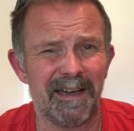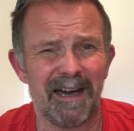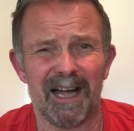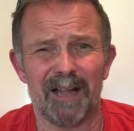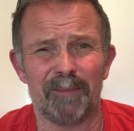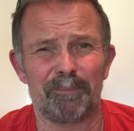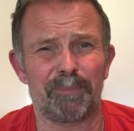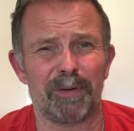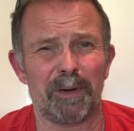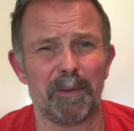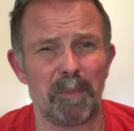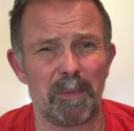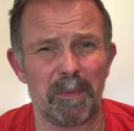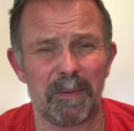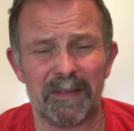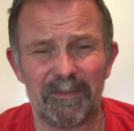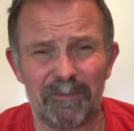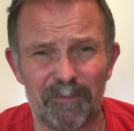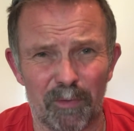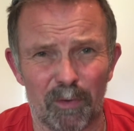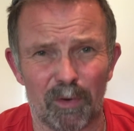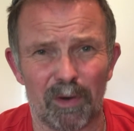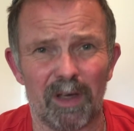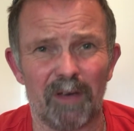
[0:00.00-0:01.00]
I'll probably
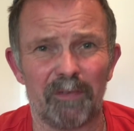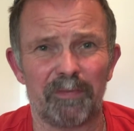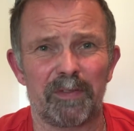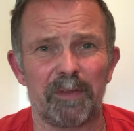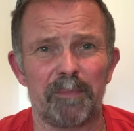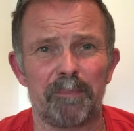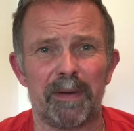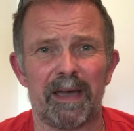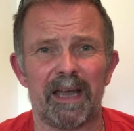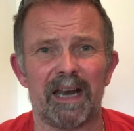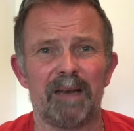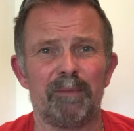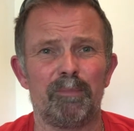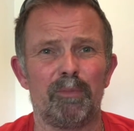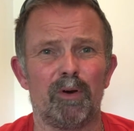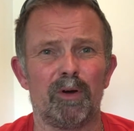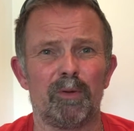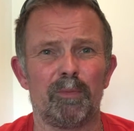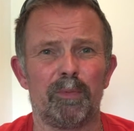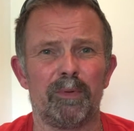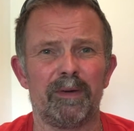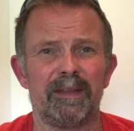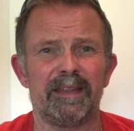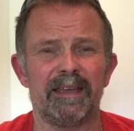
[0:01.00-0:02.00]
fall off the
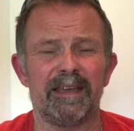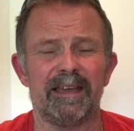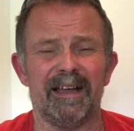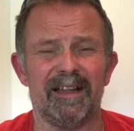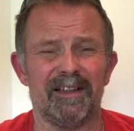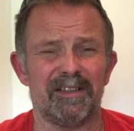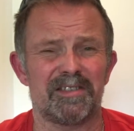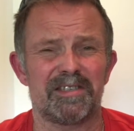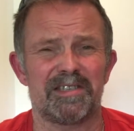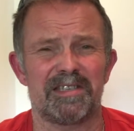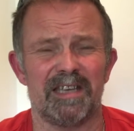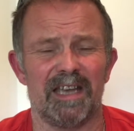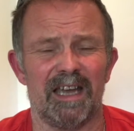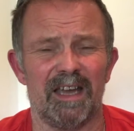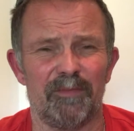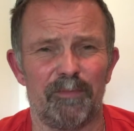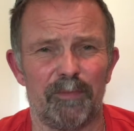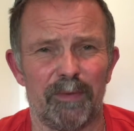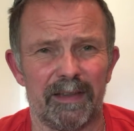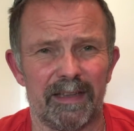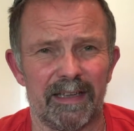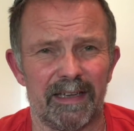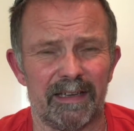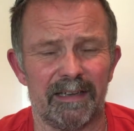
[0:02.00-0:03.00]
paddleboard with it, I'll
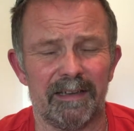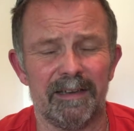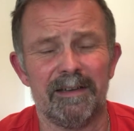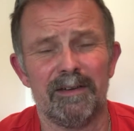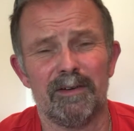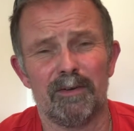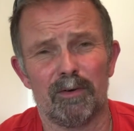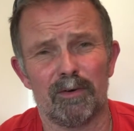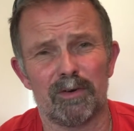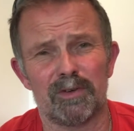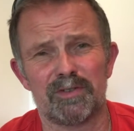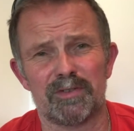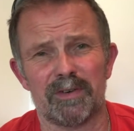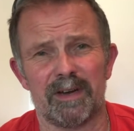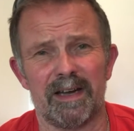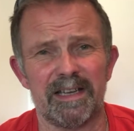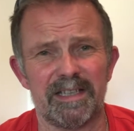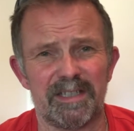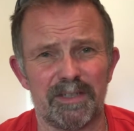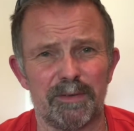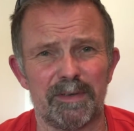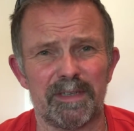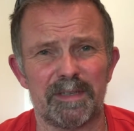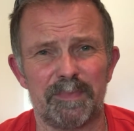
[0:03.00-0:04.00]
surf with it, or try
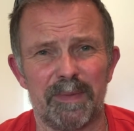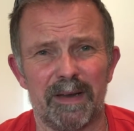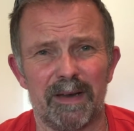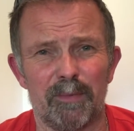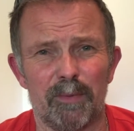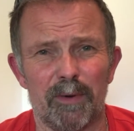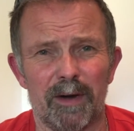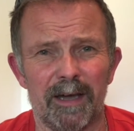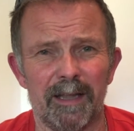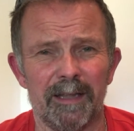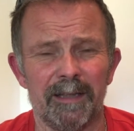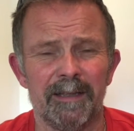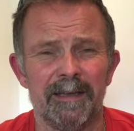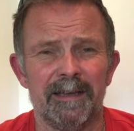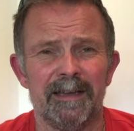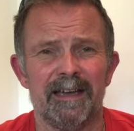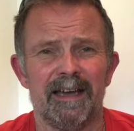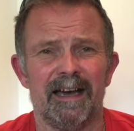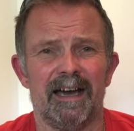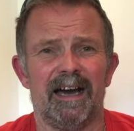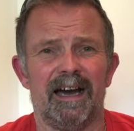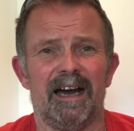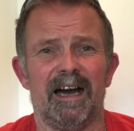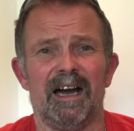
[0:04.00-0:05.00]
to, it's been a while.
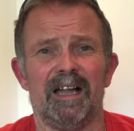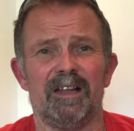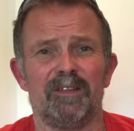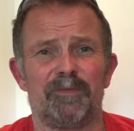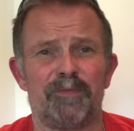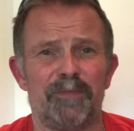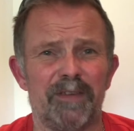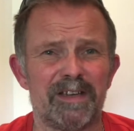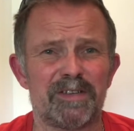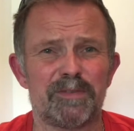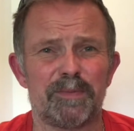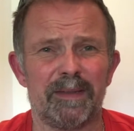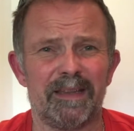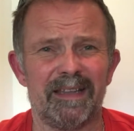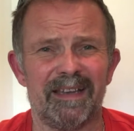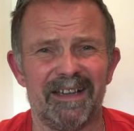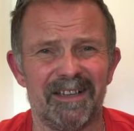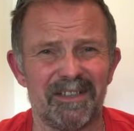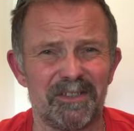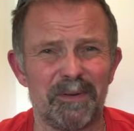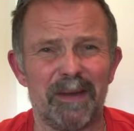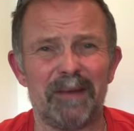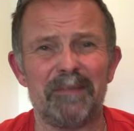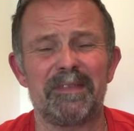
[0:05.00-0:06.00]
I'll fish with it,
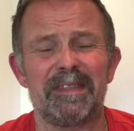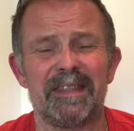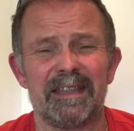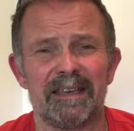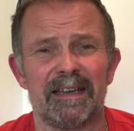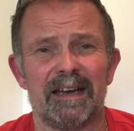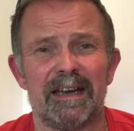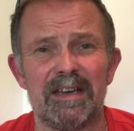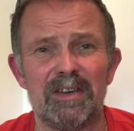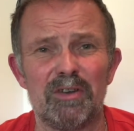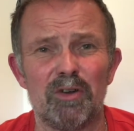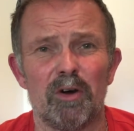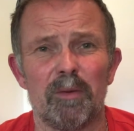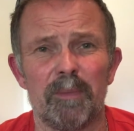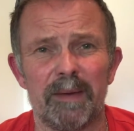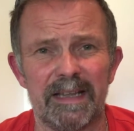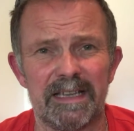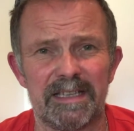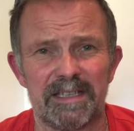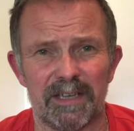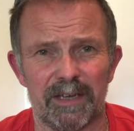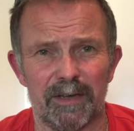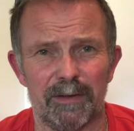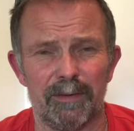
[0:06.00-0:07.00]
I'll do everything that I normally
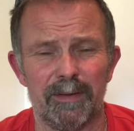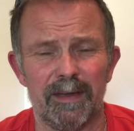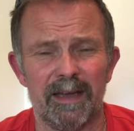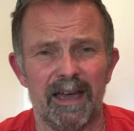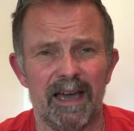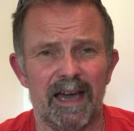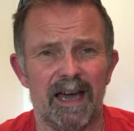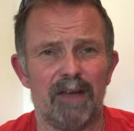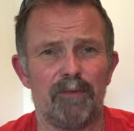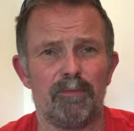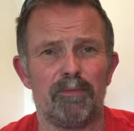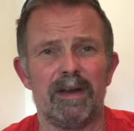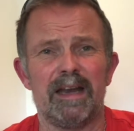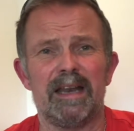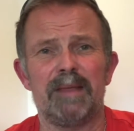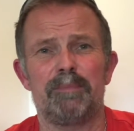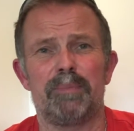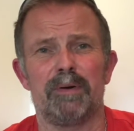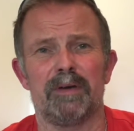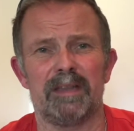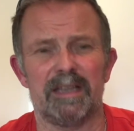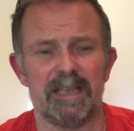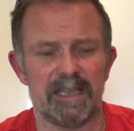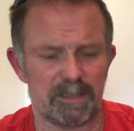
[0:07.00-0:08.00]
do and really
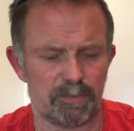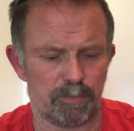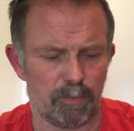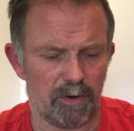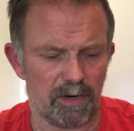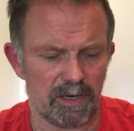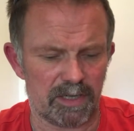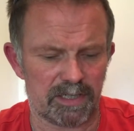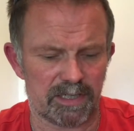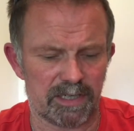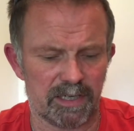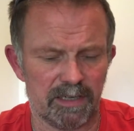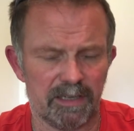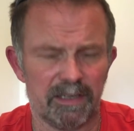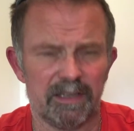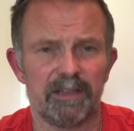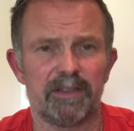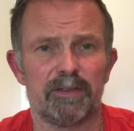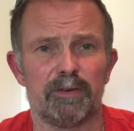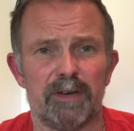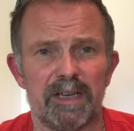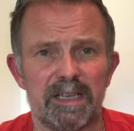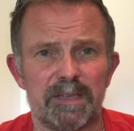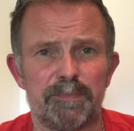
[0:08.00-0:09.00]
put this watch
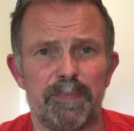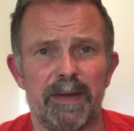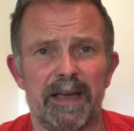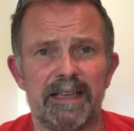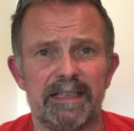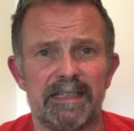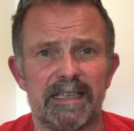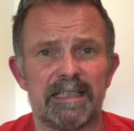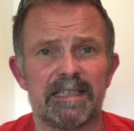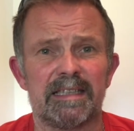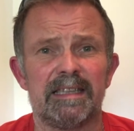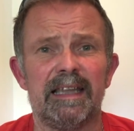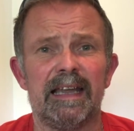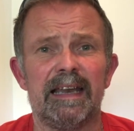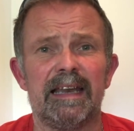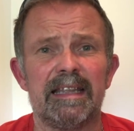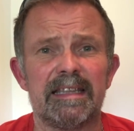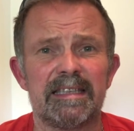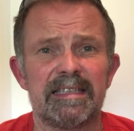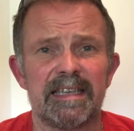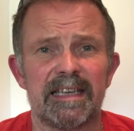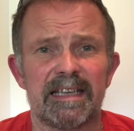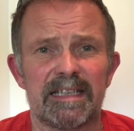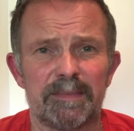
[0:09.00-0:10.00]
through its paces. And then in
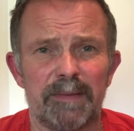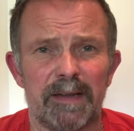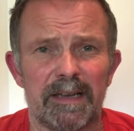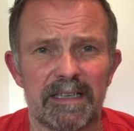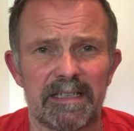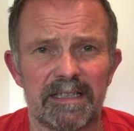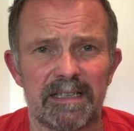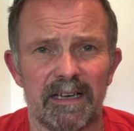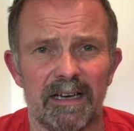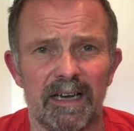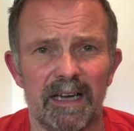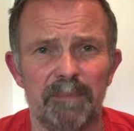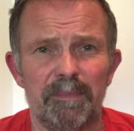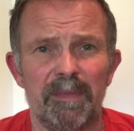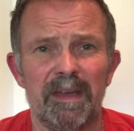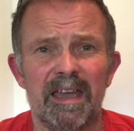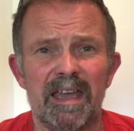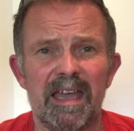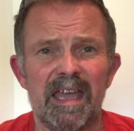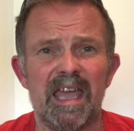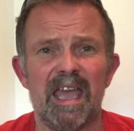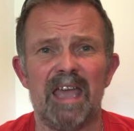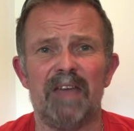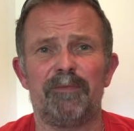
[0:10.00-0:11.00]
6 months' time,
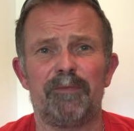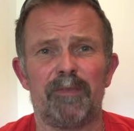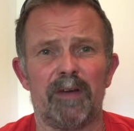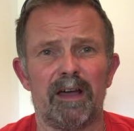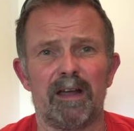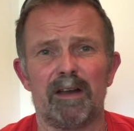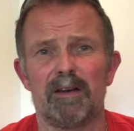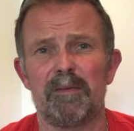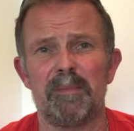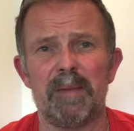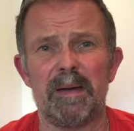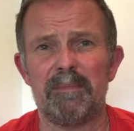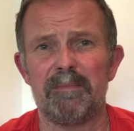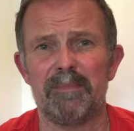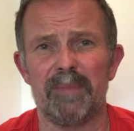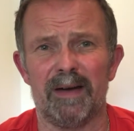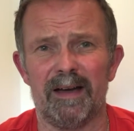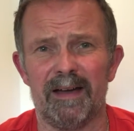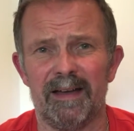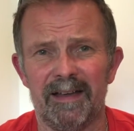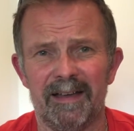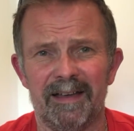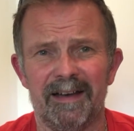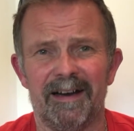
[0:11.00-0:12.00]
if I
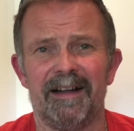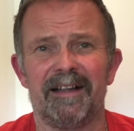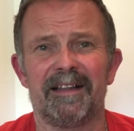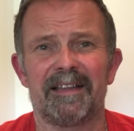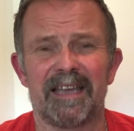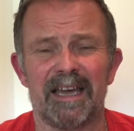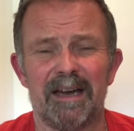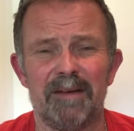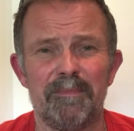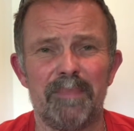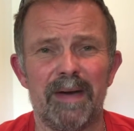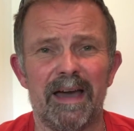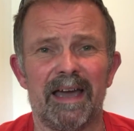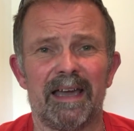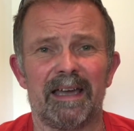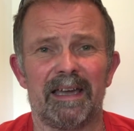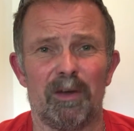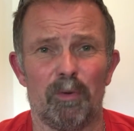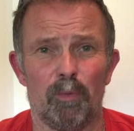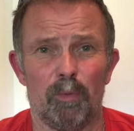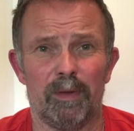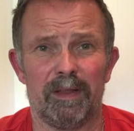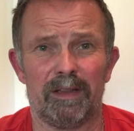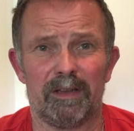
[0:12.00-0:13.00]
remember, I'll come back
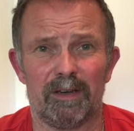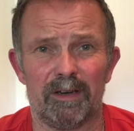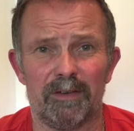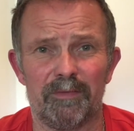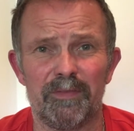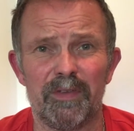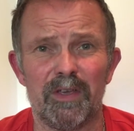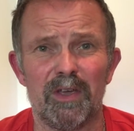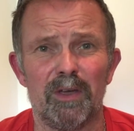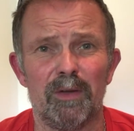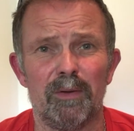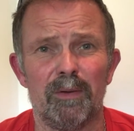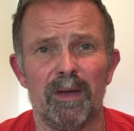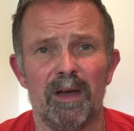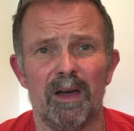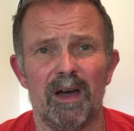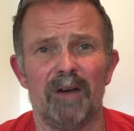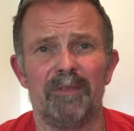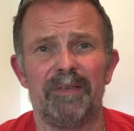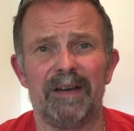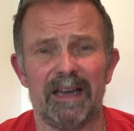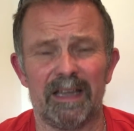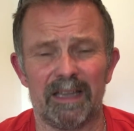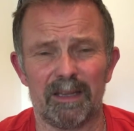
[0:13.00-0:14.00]
with a review
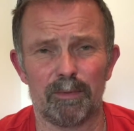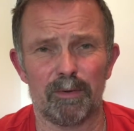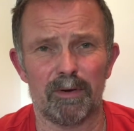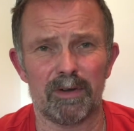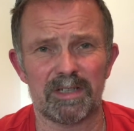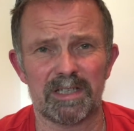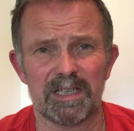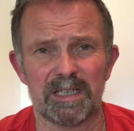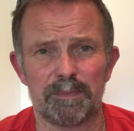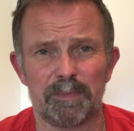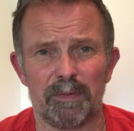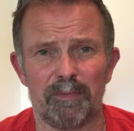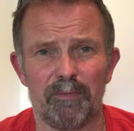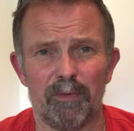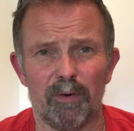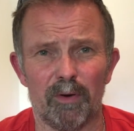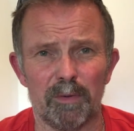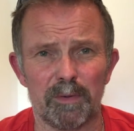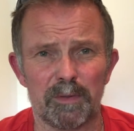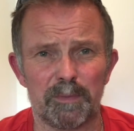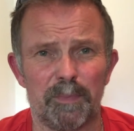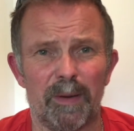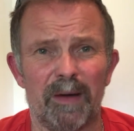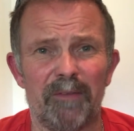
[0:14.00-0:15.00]
of how the watch has
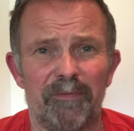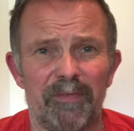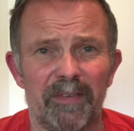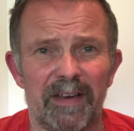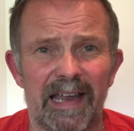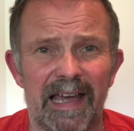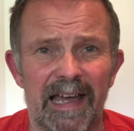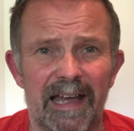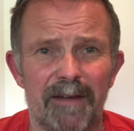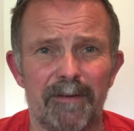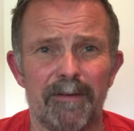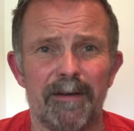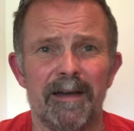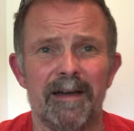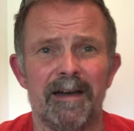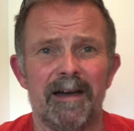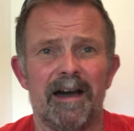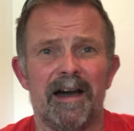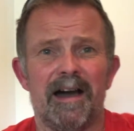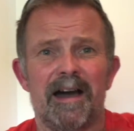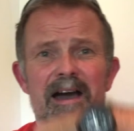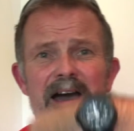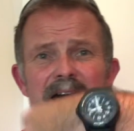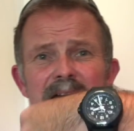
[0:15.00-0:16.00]
performed. But for now,
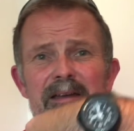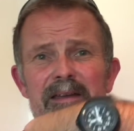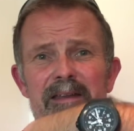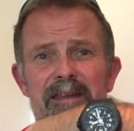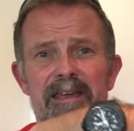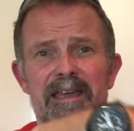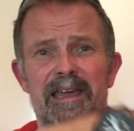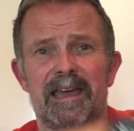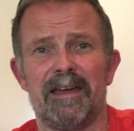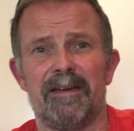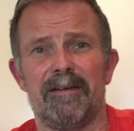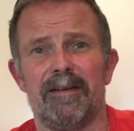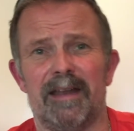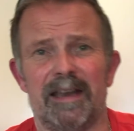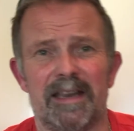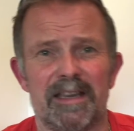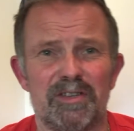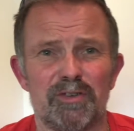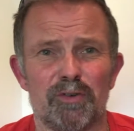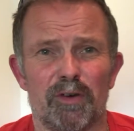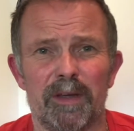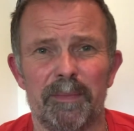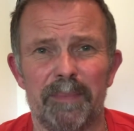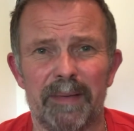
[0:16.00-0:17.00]
I'm going to go and
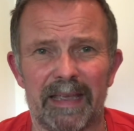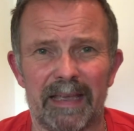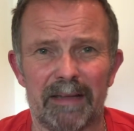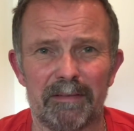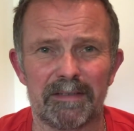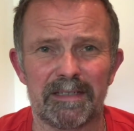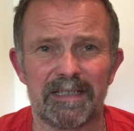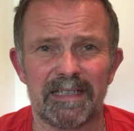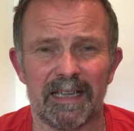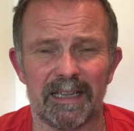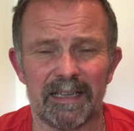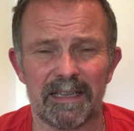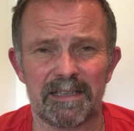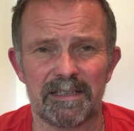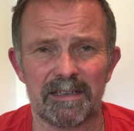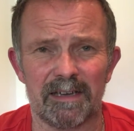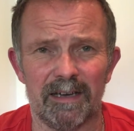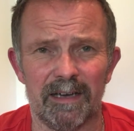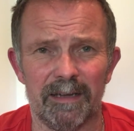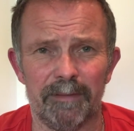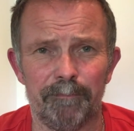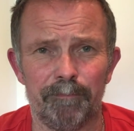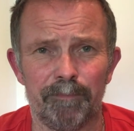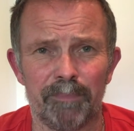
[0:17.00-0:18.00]
enjoy being able to tell the
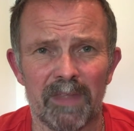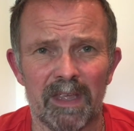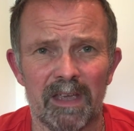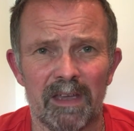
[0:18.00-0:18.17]
time.